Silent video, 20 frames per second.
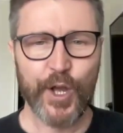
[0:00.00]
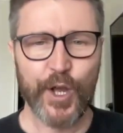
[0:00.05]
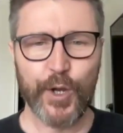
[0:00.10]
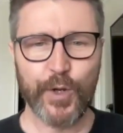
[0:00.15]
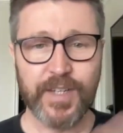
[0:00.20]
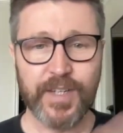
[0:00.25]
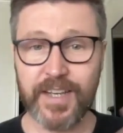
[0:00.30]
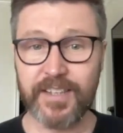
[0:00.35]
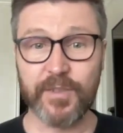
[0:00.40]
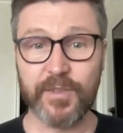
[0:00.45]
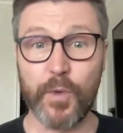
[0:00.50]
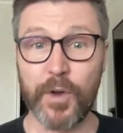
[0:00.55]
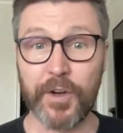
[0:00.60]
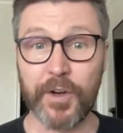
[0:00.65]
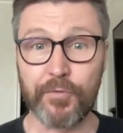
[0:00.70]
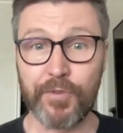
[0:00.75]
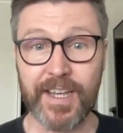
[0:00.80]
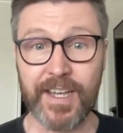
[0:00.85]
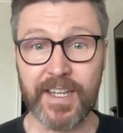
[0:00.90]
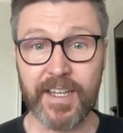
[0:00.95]
Who doesn't want
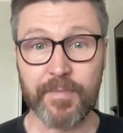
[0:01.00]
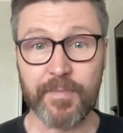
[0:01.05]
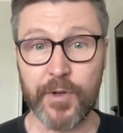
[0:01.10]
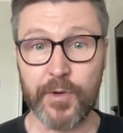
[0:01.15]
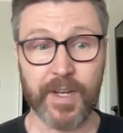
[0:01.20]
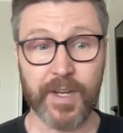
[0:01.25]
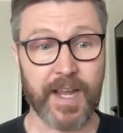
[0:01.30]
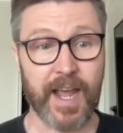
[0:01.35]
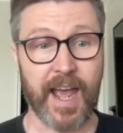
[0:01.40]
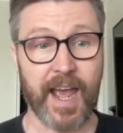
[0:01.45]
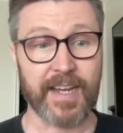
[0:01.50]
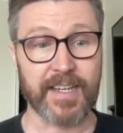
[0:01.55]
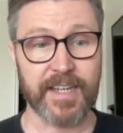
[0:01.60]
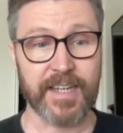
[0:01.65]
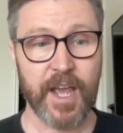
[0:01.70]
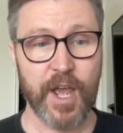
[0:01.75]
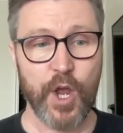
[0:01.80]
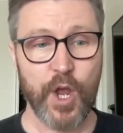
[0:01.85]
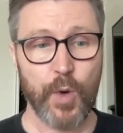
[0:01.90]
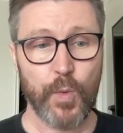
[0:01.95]
to re-communicate
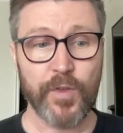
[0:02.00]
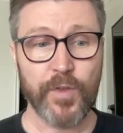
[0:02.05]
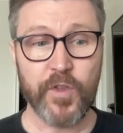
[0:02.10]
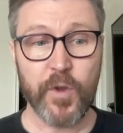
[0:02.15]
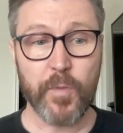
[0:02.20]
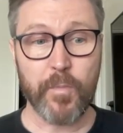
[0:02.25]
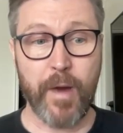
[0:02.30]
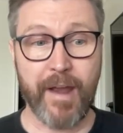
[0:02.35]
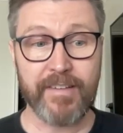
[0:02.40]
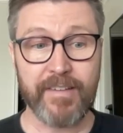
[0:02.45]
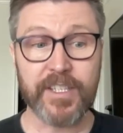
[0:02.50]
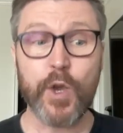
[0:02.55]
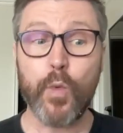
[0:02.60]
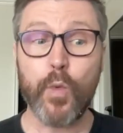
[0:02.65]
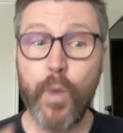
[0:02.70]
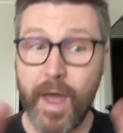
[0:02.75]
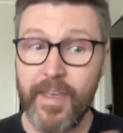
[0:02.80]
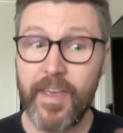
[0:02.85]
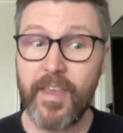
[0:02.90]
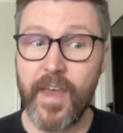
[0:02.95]
with your parents,
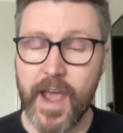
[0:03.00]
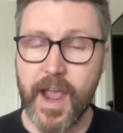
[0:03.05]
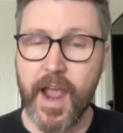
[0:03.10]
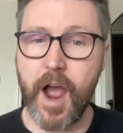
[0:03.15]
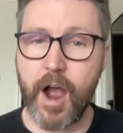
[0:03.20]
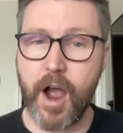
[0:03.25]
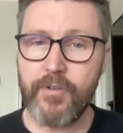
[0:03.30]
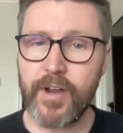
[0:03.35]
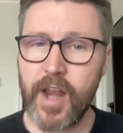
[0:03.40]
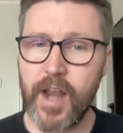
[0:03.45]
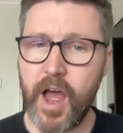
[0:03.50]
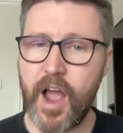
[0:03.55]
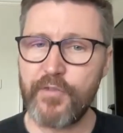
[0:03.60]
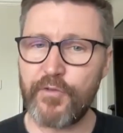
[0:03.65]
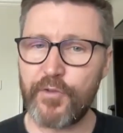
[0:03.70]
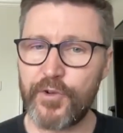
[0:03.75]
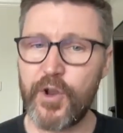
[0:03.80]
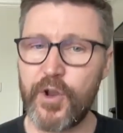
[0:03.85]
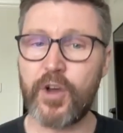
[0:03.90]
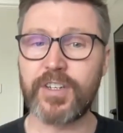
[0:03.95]
whether they are alive
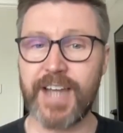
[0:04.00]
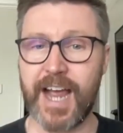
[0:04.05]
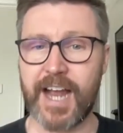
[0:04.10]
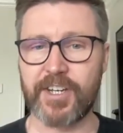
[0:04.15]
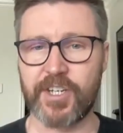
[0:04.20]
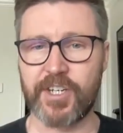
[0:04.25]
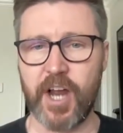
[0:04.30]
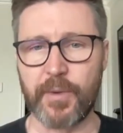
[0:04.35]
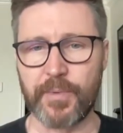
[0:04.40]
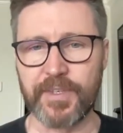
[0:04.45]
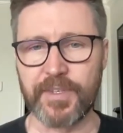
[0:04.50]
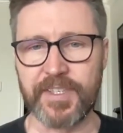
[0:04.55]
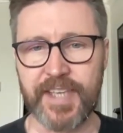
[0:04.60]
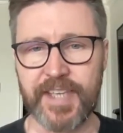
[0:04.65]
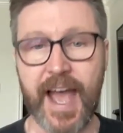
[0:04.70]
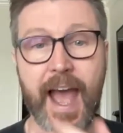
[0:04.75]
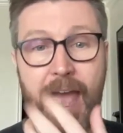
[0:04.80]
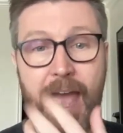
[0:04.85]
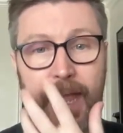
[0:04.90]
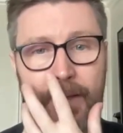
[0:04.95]
or not? Actually, I would
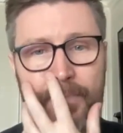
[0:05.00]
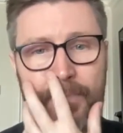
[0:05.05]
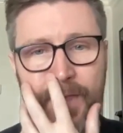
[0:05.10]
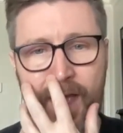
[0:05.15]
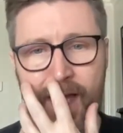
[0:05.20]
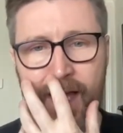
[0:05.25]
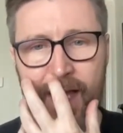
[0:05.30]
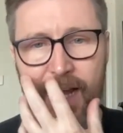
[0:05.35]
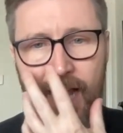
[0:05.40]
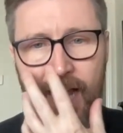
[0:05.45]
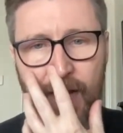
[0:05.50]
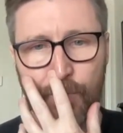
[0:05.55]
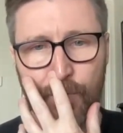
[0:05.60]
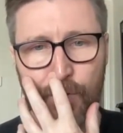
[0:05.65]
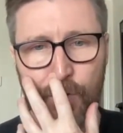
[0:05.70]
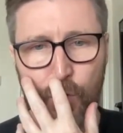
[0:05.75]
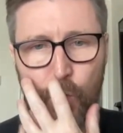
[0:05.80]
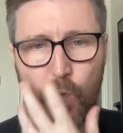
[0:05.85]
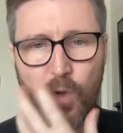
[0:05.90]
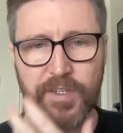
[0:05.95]
say, like,
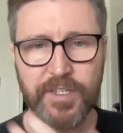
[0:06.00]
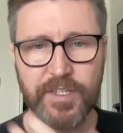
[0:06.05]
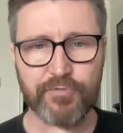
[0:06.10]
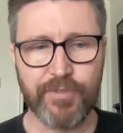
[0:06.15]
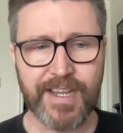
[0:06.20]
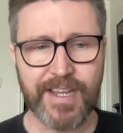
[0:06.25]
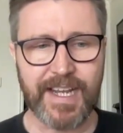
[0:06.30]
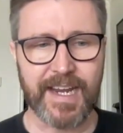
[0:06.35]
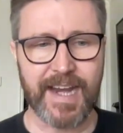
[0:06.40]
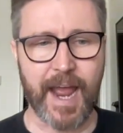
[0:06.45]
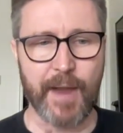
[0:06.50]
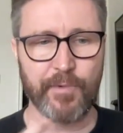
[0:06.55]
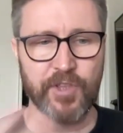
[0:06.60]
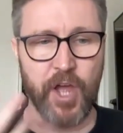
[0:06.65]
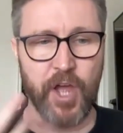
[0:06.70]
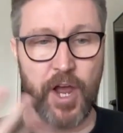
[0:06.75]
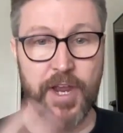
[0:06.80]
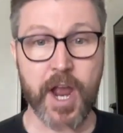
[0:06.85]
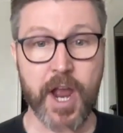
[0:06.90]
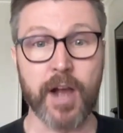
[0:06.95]
we all want to reconnect with
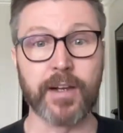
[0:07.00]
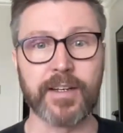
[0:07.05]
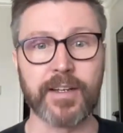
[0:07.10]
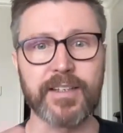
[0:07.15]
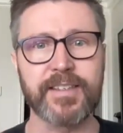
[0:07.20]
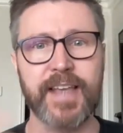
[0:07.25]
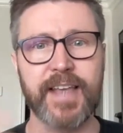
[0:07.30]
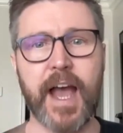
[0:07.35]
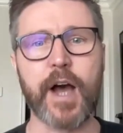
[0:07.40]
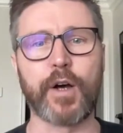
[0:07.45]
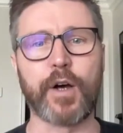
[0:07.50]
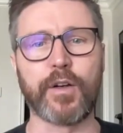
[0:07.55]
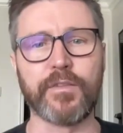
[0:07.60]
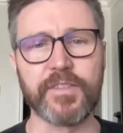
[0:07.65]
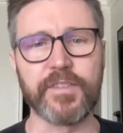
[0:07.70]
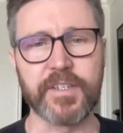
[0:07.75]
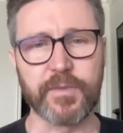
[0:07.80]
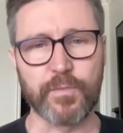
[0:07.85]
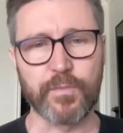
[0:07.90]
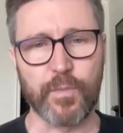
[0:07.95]
our younger
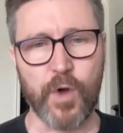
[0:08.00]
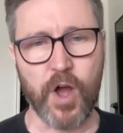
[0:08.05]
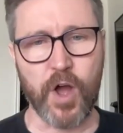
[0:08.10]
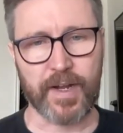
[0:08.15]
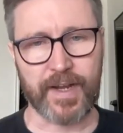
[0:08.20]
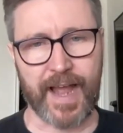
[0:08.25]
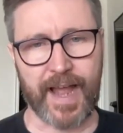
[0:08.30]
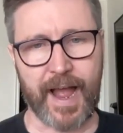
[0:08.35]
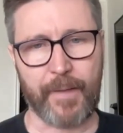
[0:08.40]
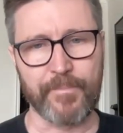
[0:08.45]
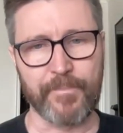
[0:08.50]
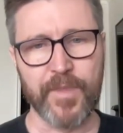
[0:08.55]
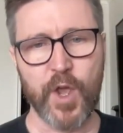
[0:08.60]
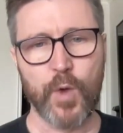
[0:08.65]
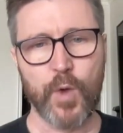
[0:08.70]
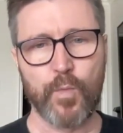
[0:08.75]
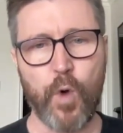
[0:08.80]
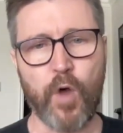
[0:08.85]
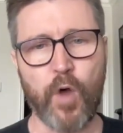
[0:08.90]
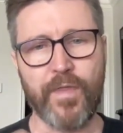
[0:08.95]
selves and work out
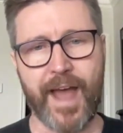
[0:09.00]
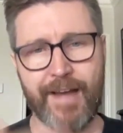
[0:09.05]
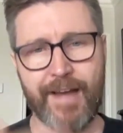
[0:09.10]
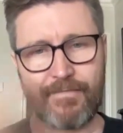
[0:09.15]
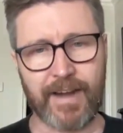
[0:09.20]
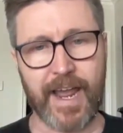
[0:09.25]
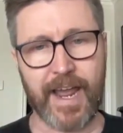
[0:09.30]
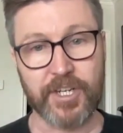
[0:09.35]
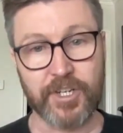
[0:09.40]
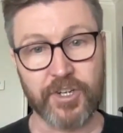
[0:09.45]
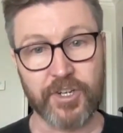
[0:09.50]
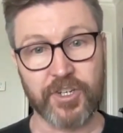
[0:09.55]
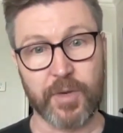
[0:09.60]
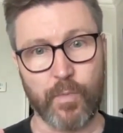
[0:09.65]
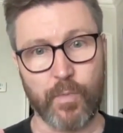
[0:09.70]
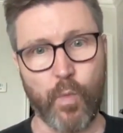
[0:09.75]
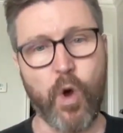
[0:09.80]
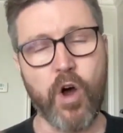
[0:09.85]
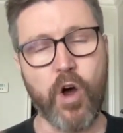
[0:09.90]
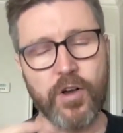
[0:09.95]
what that relationship
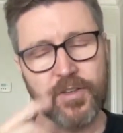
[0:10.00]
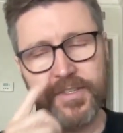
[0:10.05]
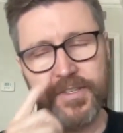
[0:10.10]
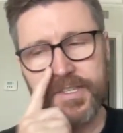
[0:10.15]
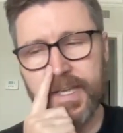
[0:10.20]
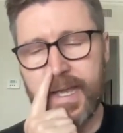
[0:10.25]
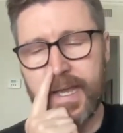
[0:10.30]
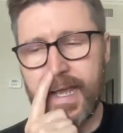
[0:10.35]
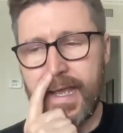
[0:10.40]
was.